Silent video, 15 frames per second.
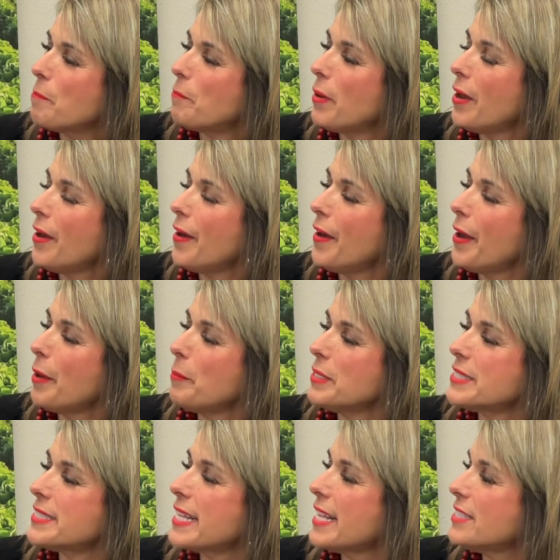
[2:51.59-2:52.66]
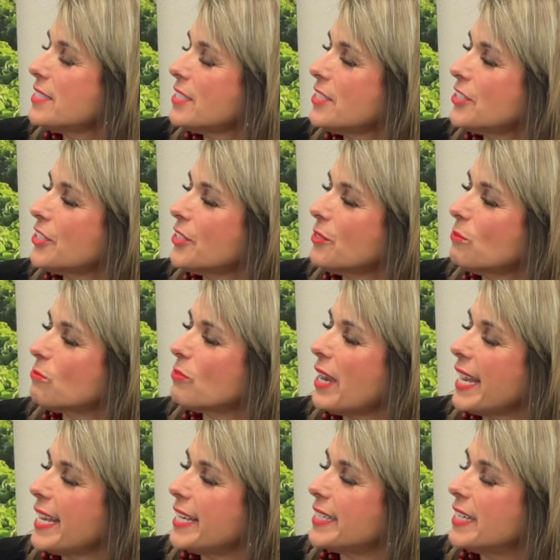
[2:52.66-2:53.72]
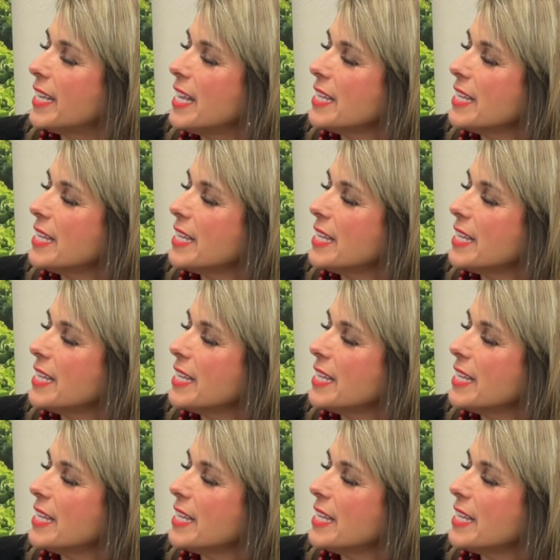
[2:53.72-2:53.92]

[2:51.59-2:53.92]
Mom, it says to turn right.